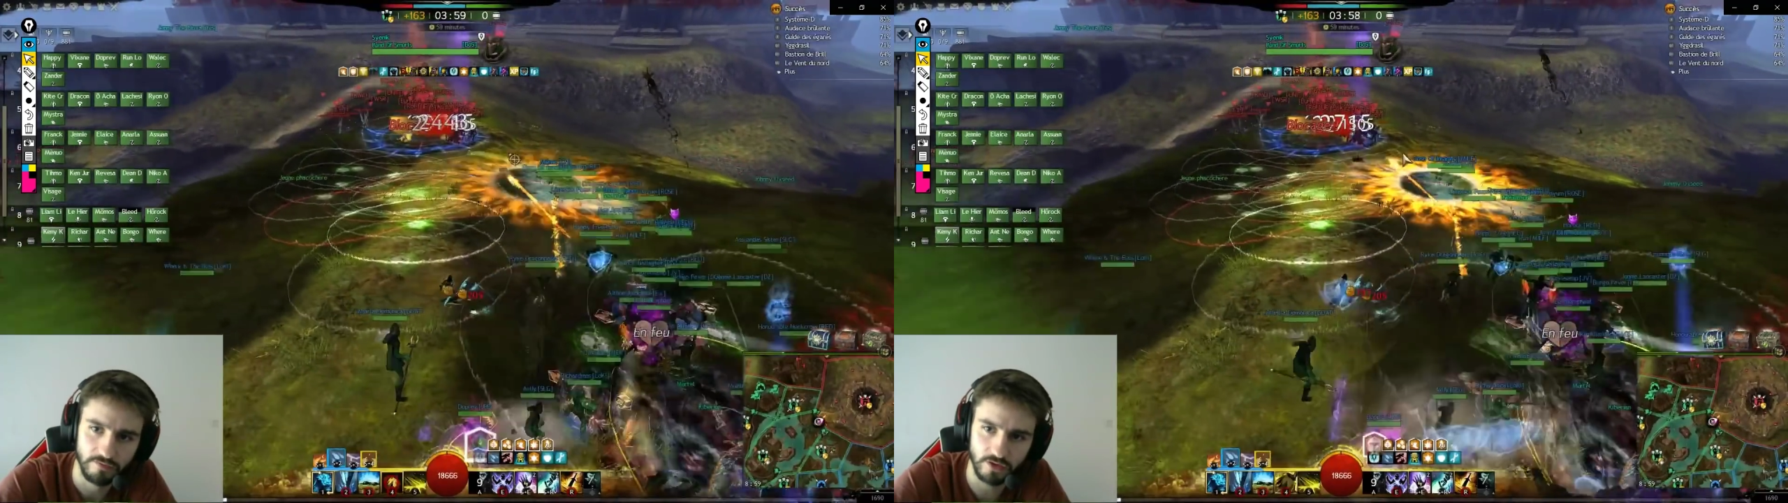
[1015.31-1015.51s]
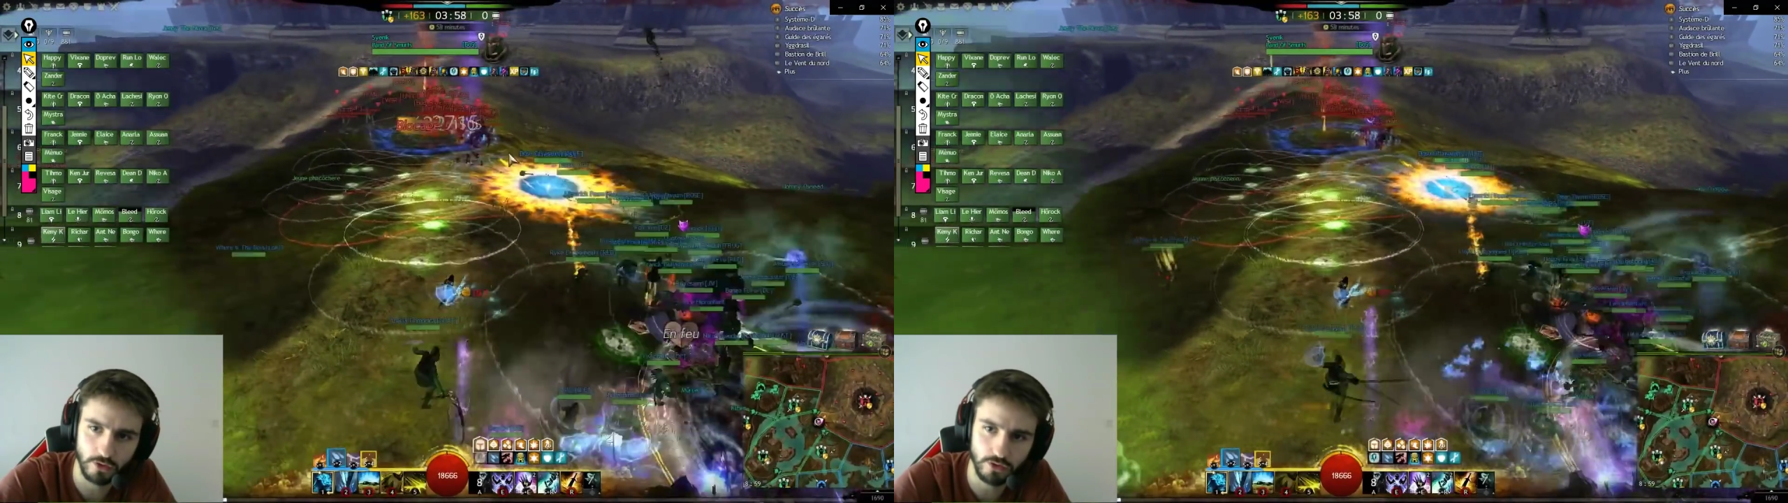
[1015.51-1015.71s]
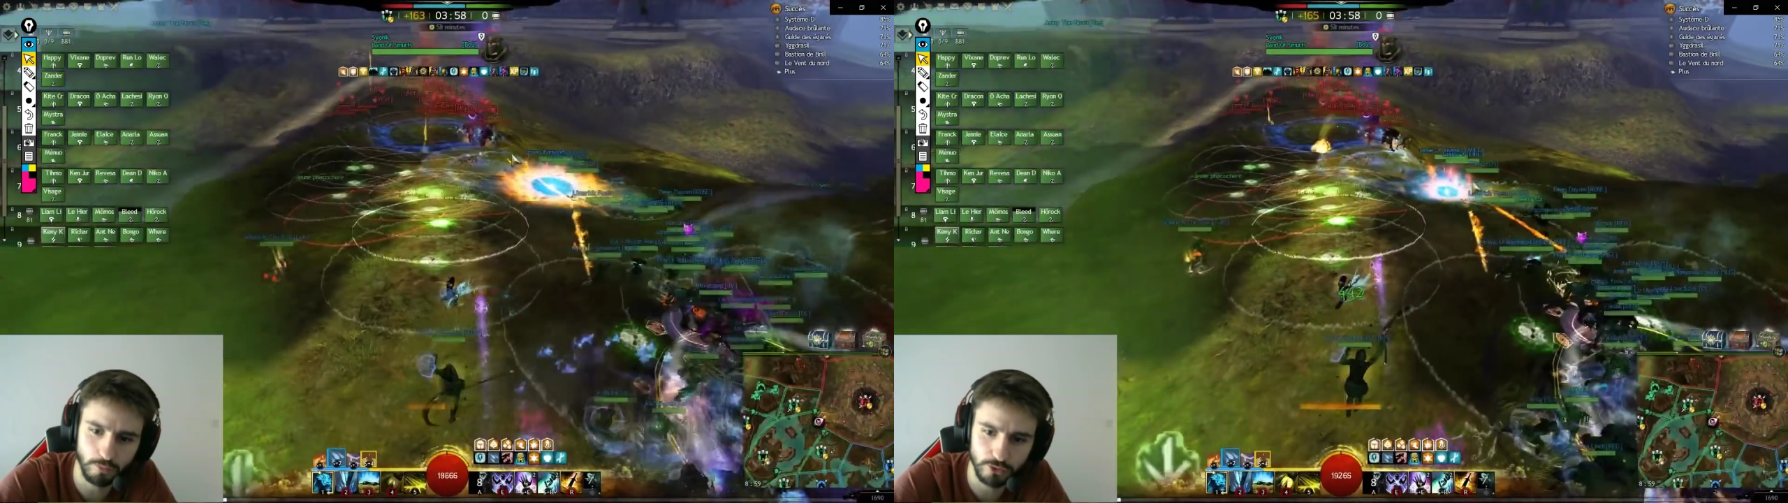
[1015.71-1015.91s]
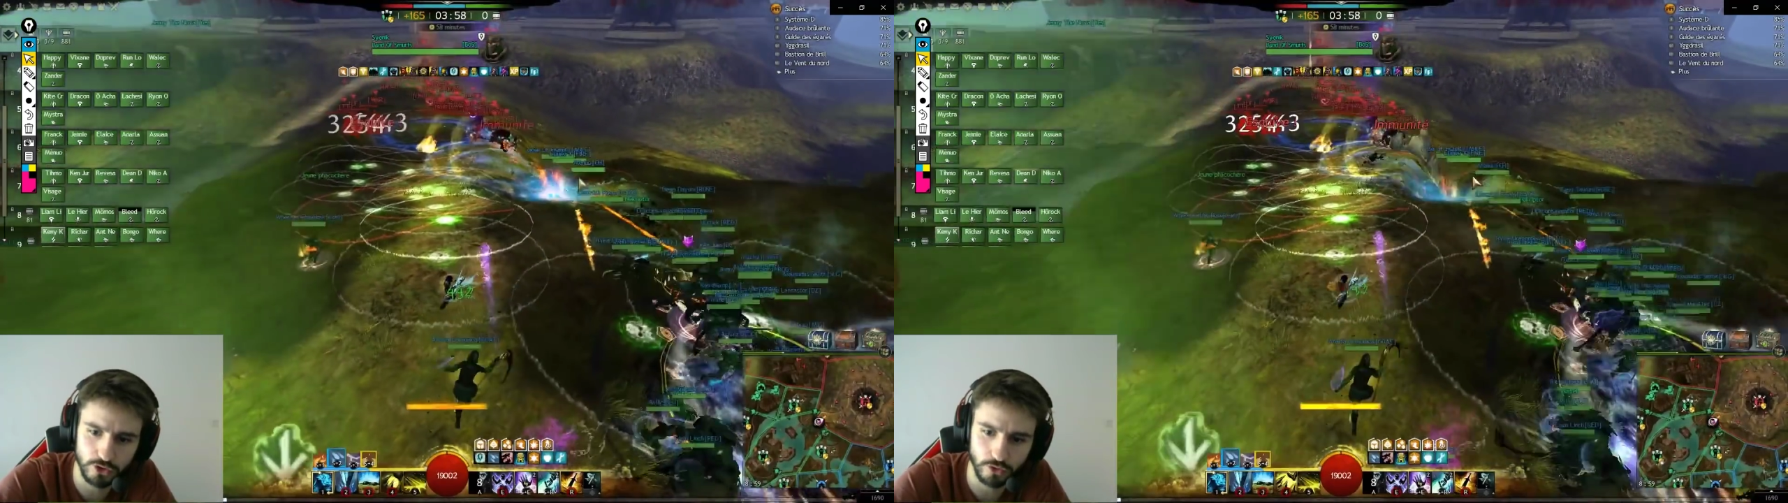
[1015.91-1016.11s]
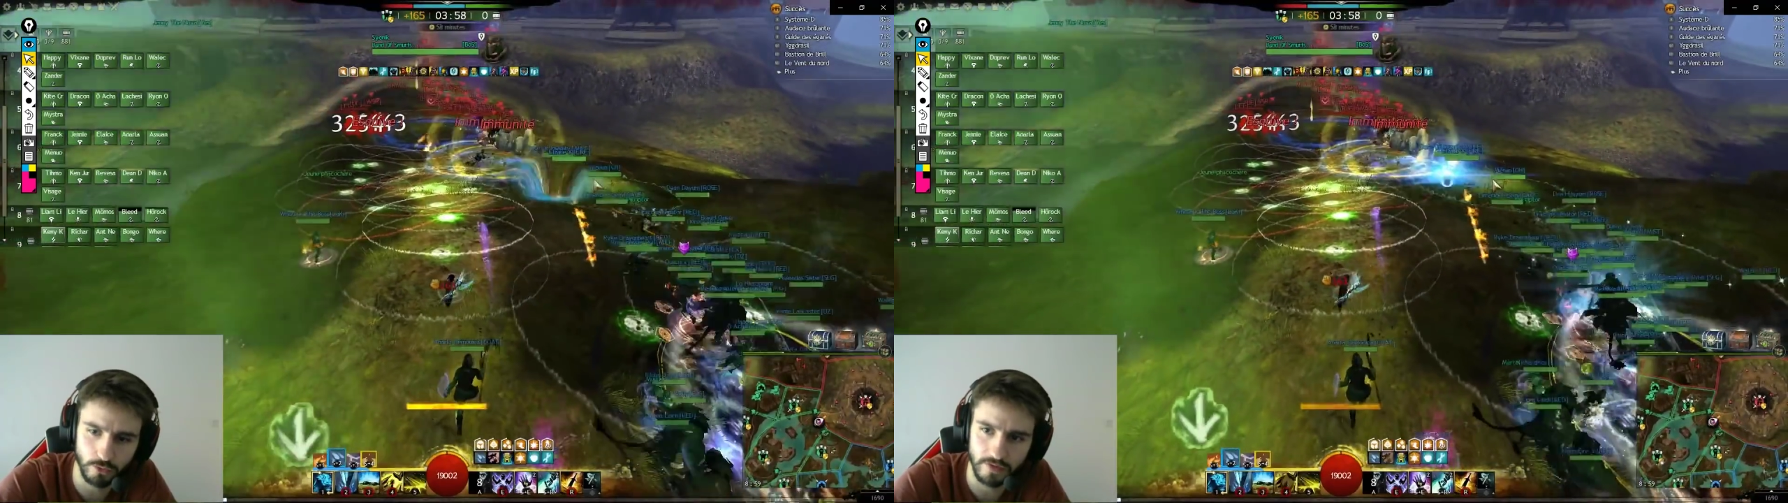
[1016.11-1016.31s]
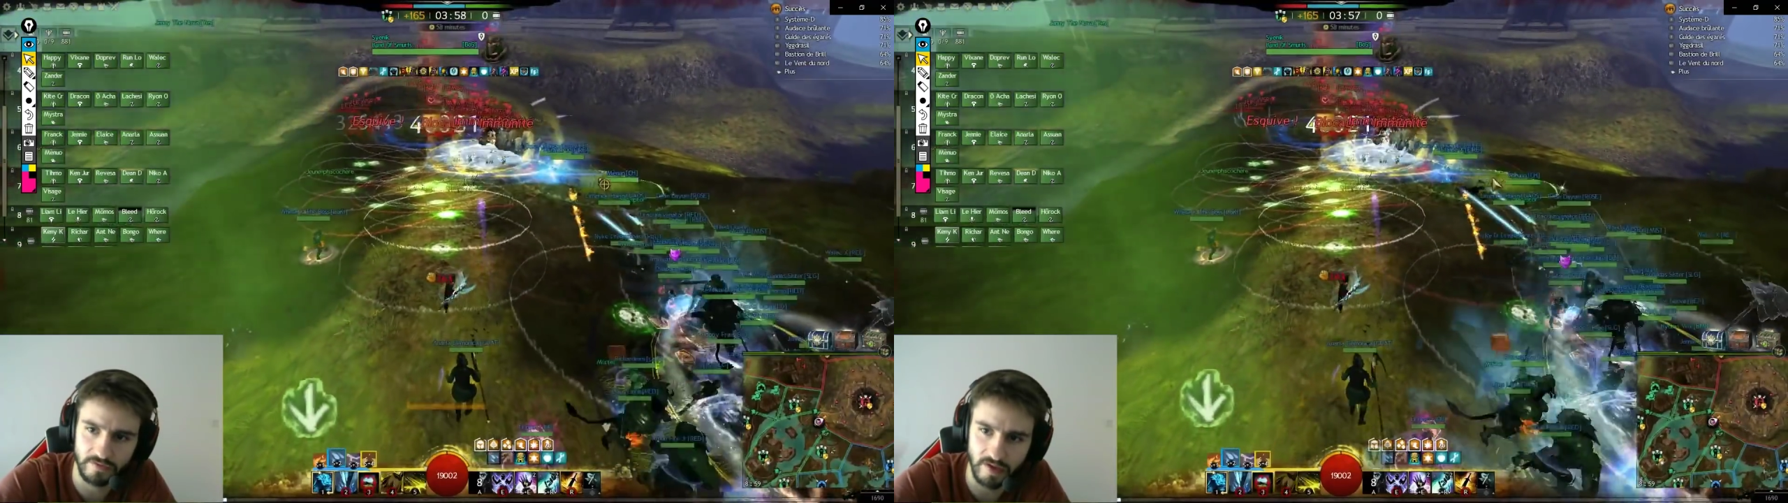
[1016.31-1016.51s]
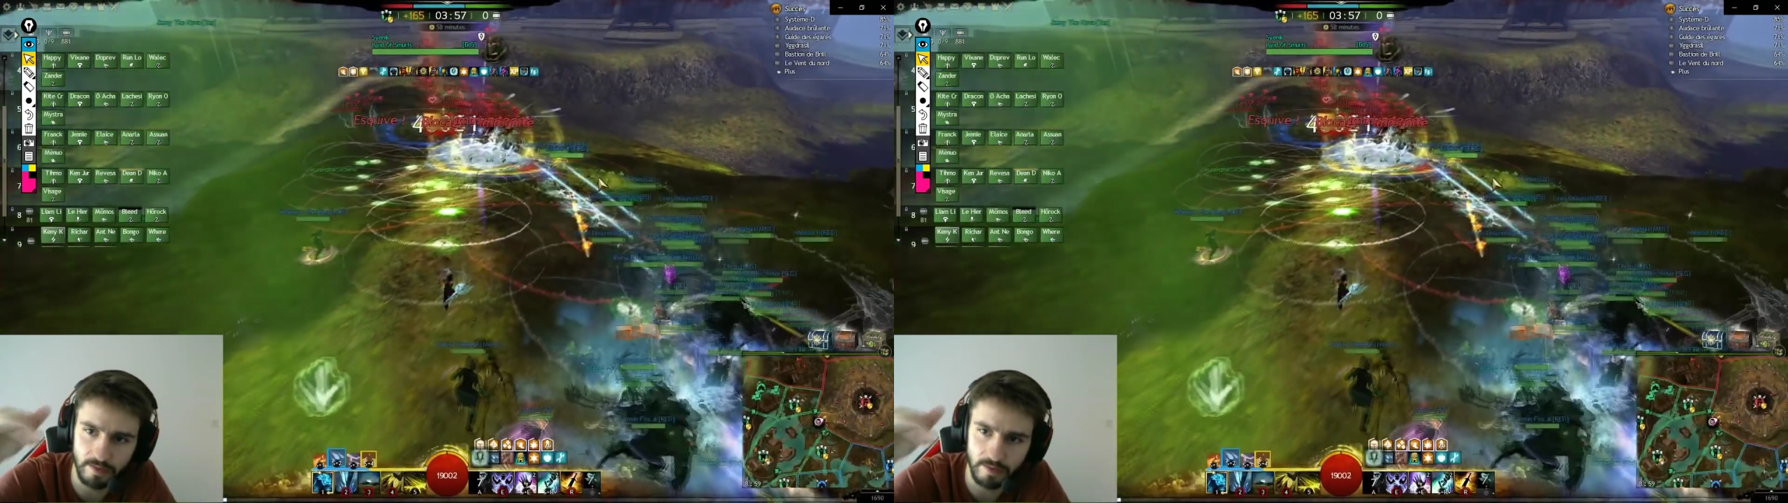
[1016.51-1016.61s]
They try to push on the right